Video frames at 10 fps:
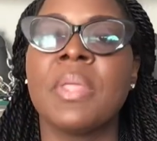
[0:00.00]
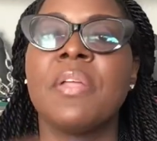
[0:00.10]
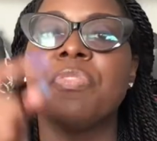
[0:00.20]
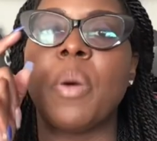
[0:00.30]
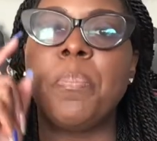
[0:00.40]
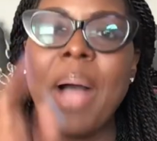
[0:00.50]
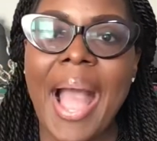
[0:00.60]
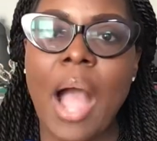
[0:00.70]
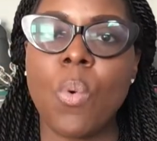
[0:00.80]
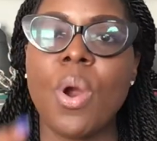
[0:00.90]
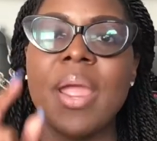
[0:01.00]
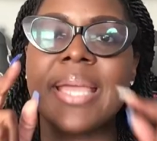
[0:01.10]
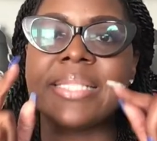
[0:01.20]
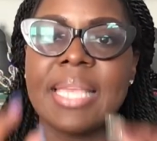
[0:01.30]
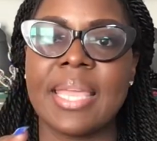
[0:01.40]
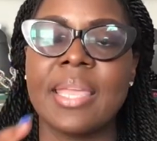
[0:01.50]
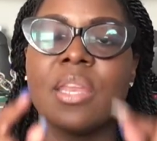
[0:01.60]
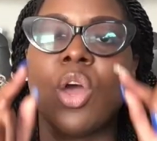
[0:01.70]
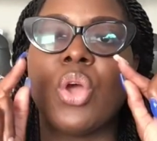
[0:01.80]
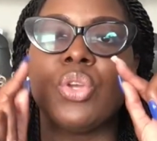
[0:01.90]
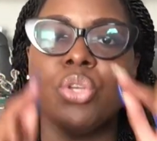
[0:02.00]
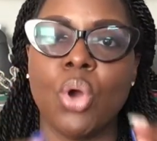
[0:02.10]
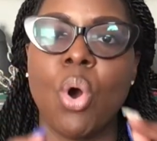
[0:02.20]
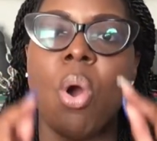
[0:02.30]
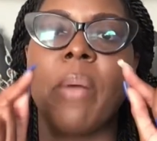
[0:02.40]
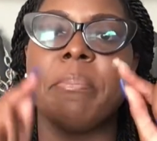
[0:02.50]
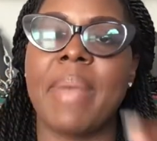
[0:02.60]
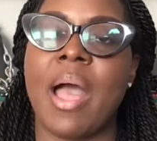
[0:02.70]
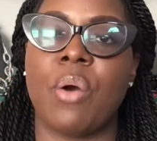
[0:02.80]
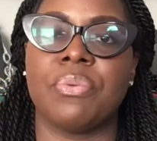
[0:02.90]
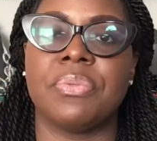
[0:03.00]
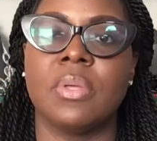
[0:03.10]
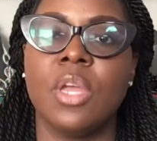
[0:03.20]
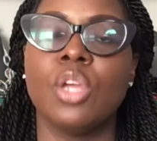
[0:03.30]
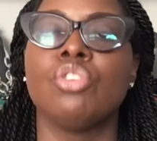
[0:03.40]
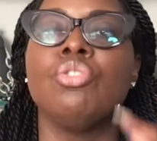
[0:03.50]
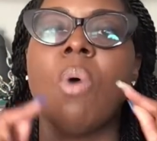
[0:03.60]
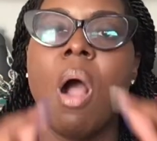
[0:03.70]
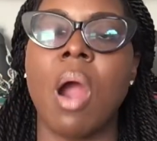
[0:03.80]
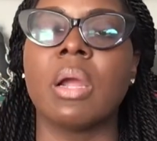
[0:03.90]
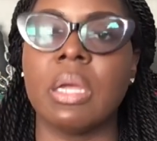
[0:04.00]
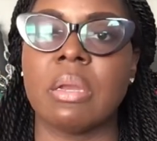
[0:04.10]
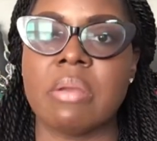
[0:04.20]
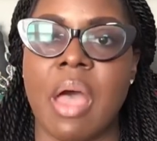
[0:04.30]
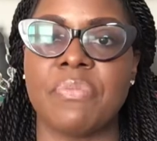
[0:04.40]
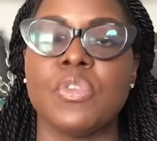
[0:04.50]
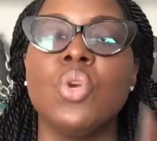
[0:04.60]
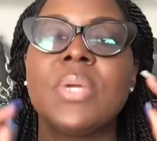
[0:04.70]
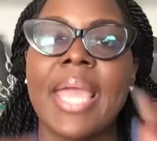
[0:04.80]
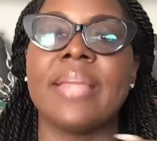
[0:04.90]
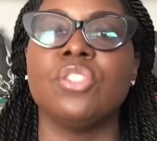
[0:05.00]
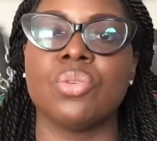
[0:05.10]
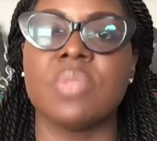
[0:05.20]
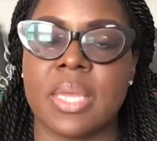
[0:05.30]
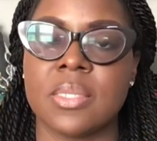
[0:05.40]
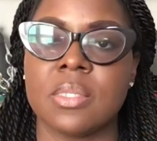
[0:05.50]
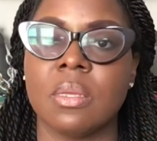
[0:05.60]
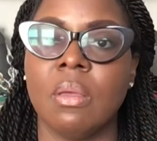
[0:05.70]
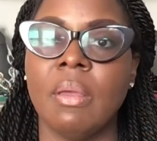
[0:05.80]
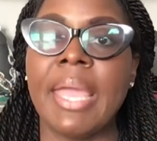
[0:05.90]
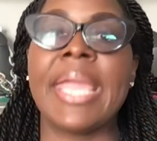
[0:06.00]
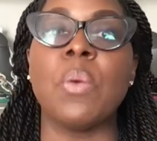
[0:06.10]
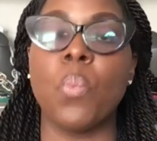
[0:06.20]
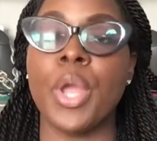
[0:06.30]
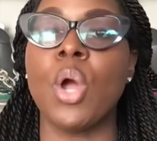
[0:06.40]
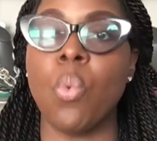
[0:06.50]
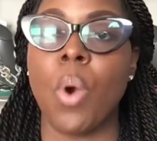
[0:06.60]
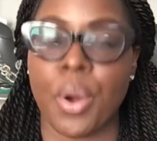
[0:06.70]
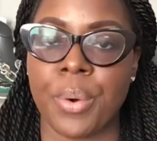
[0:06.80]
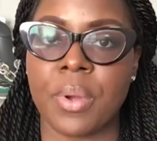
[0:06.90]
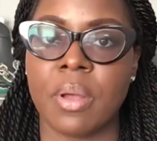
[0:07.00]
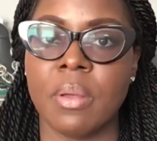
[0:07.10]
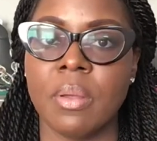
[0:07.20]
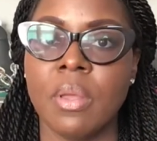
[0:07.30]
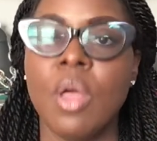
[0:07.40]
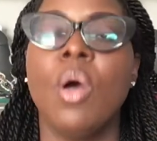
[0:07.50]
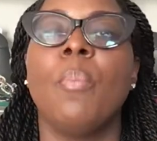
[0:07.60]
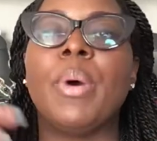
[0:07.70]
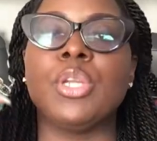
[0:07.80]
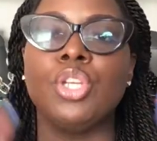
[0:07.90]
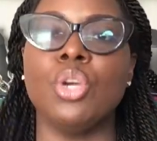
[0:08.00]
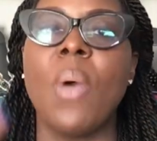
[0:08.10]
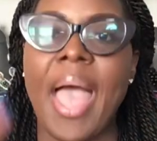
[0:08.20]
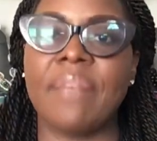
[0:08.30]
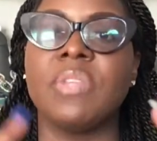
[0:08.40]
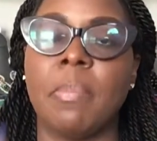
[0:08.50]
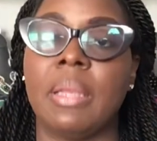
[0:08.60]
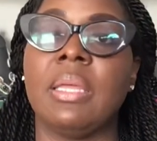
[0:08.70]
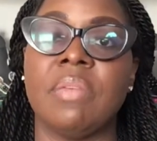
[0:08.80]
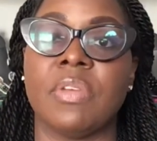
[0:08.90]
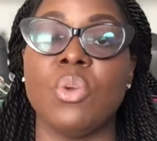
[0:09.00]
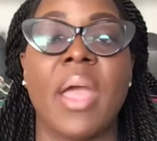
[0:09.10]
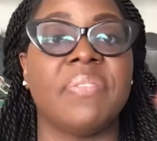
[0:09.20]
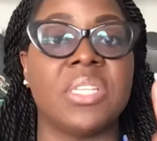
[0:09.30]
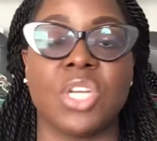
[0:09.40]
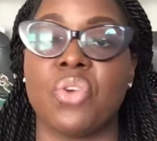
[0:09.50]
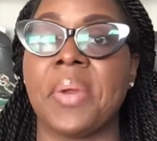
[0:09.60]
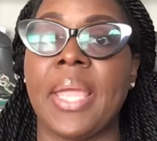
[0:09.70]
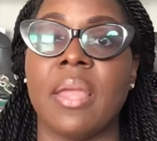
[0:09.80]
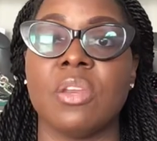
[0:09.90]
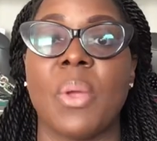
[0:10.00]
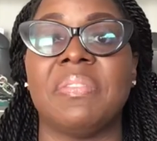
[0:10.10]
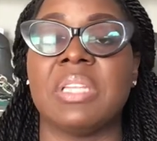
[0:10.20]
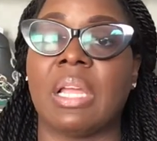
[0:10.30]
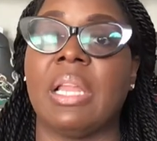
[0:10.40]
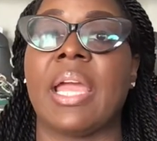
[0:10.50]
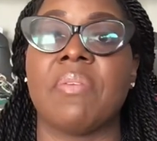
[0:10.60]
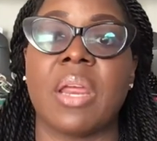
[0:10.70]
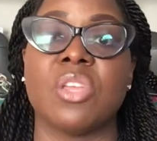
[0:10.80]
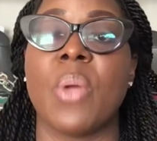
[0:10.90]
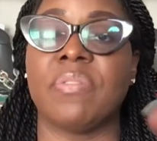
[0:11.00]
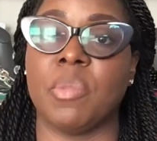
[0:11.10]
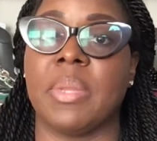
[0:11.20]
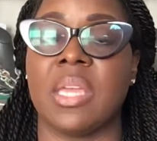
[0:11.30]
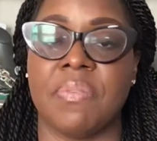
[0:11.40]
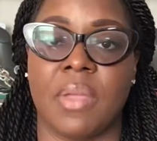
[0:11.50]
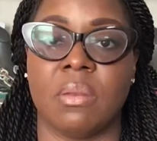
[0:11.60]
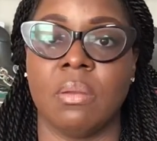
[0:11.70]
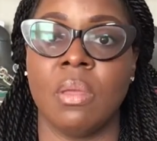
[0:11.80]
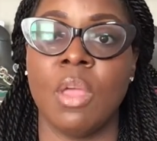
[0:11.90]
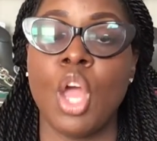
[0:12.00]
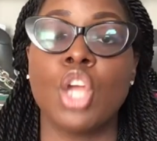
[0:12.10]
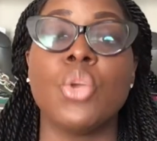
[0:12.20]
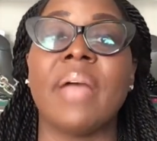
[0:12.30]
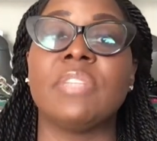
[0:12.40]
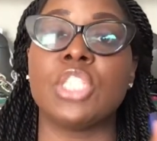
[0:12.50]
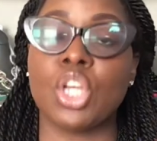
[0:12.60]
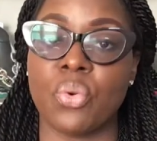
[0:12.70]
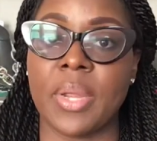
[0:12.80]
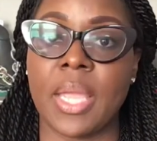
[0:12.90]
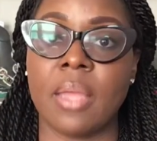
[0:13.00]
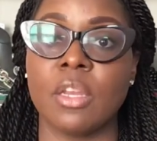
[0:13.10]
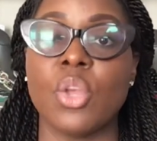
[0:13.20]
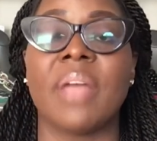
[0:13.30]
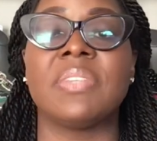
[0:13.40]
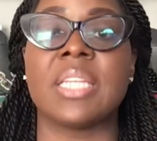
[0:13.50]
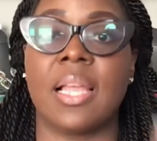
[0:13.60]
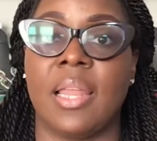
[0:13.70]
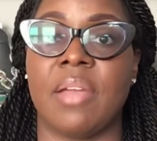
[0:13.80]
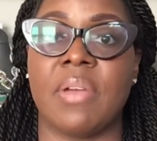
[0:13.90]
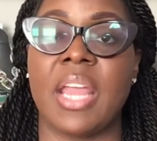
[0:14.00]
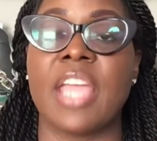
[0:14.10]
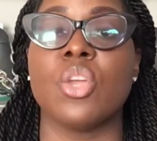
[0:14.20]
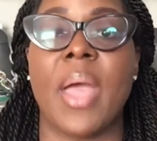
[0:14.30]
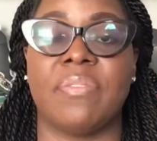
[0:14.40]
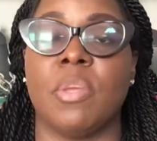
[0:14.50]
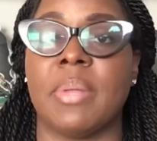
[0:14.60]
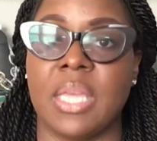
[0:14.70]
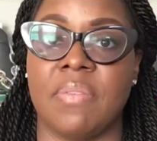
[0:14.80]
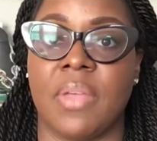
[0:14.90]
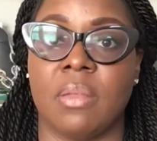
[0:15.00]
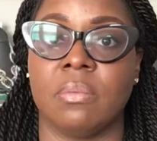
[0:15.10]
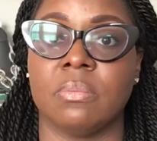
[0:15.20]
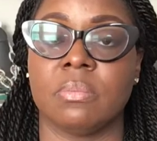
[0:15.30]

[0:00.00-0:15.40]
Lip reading: The power is in your mouth. You are good enough. You can do this. It will work, but you have to believe it. You have to decree it, you have to declare it, and you have to believe it. You have to decree it, you have to declare it, and you have to believe it.